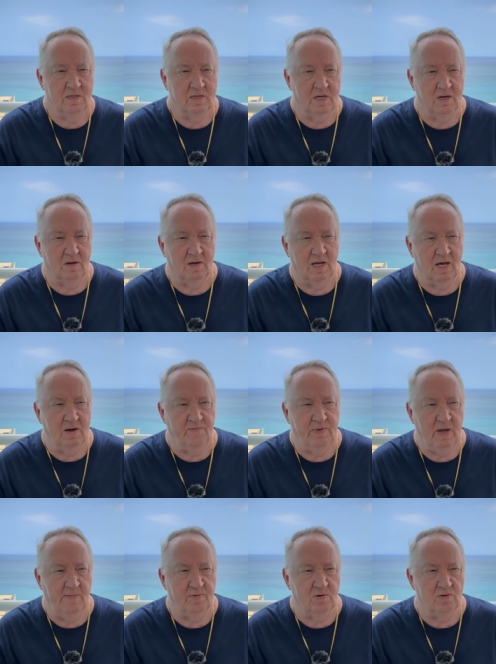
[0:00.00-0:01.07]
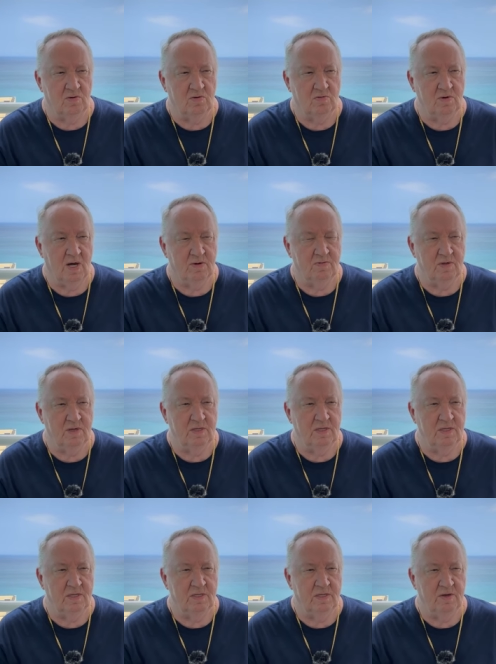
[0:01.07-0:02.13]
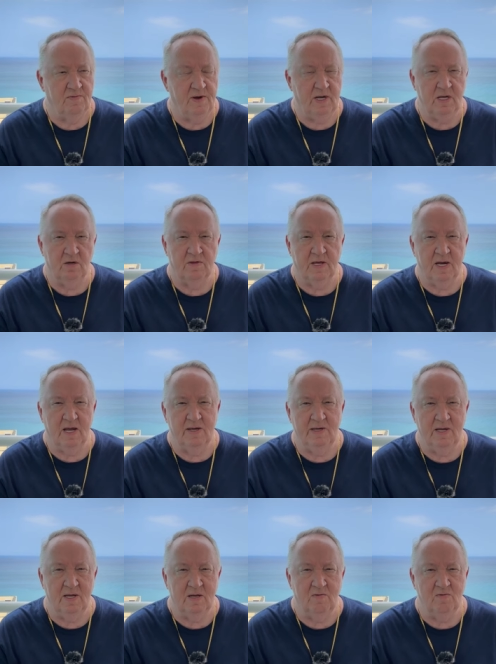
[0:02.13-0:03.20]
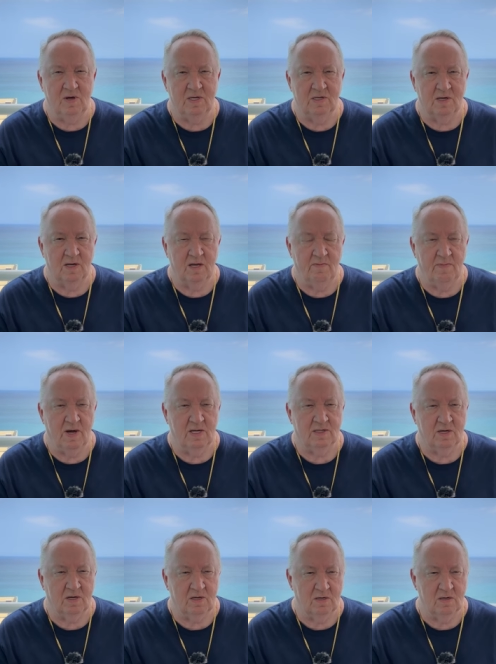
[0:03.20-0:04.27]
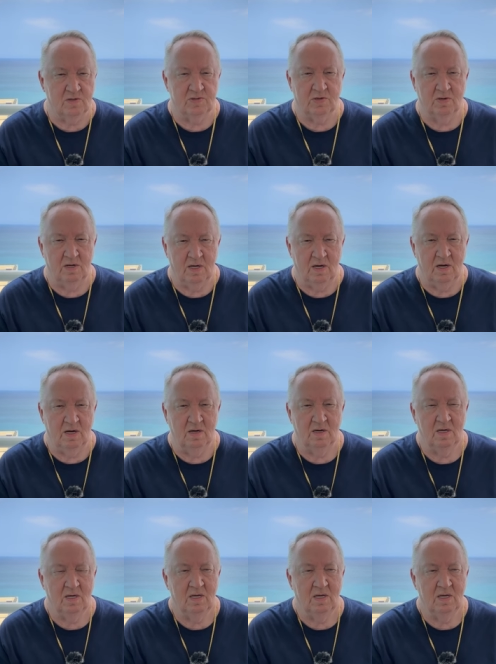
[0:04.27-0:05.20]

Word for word: You know, a lot of people, I, the video that I did recently about the culture here,